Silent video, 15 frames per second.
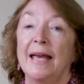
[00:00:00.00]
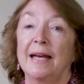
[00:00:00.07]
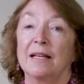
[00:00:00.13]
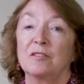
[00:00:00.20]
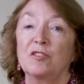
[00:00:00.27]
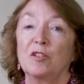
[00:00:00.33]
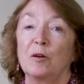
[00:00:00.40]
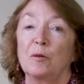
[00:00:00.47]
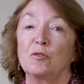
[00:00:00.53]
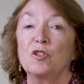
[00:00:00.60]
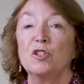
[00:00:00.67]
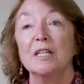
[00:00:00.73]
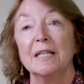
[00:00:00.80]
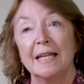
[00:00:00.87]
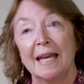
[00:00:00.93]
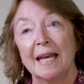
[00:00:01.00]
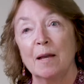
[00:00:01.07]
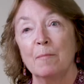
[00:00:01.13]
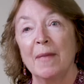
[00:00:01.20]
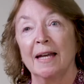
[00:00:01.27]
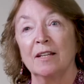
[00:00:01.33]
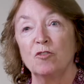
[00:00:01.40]
And so she
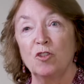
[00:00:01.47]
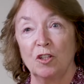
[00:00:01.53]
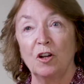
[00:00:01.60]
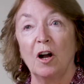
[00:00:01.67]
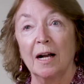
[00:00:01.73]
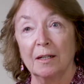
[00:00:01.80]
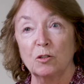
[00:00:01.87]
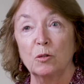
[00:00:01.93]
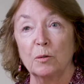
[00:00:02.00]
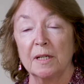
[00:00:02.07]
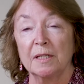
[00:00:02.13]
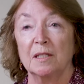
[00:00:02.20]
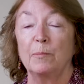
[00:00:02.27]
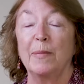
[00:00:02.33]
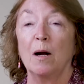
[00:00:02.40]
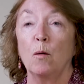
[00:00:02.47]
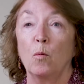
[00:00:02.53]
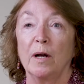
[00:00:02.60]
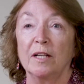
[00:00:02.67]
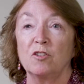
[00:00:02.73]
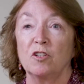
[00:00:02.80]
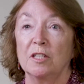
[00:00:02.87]
came and she talked to us about
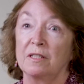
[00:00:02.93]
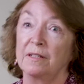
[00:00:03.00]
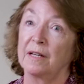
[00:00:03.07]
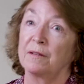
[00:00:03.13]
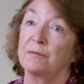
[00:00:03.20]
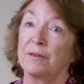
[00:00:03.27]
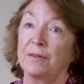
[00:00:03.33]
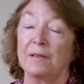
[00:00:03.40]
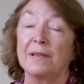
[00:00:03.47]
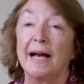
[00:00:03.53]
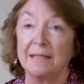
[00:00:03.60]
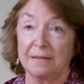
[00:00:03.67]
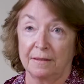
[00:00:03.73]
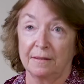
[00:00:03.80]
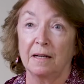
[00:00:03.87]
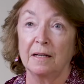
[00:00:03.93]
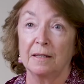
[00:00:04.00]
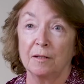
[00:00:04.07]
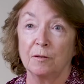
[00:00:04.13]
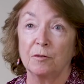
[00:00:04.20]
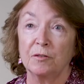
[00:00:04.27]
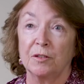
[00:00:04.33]
what she had done for the last
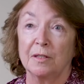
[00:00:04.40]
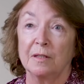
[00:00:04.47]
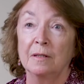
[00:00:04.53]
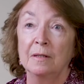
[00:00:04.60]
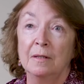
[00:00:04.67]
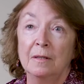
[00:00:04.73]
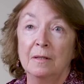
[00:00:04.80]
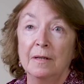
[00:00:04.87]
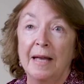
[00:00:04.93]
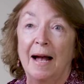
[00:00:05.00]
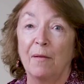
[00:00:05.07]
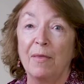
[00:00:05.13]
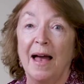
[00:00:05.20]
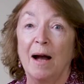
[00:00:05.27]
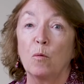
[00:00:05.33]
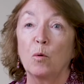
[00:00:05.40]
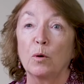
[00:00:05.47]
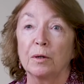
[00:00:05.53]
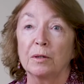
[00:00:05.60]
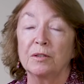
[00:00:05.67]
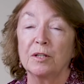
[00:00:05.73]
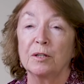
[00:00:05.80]
9 years and how that
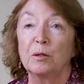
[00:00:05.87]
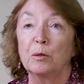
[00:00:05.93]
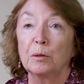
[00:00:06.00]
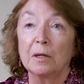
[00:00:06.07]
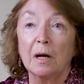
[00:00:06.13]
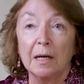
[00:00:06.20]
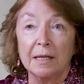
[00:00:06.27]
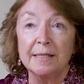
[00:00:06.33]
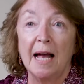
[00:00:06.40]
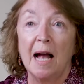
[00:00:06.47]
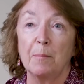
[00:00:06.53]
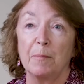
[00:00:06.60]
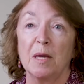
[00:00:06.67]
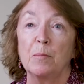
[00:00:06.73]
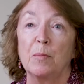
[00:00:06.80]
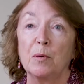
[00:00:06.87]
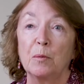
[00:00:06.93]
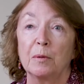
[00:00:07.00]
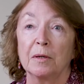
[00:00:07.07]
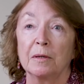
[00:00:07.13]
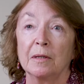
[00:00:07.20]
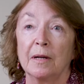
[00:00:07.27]
worked and who her contact people
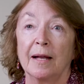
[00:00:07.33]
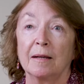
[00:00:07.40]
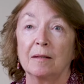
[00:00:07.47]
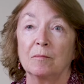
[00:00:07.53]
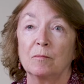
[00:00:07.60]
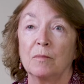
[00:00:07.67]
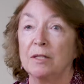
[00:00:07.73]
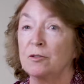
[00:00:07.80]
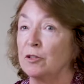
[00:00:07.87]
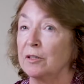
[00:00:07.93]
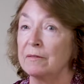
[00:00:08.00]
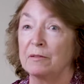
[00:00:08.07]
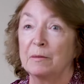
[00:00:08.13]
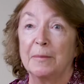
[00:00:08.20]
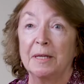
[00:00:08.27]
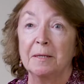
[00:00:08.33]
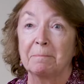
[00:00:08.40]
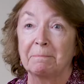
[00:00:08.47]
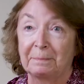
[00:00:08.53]
were, and we took it from there.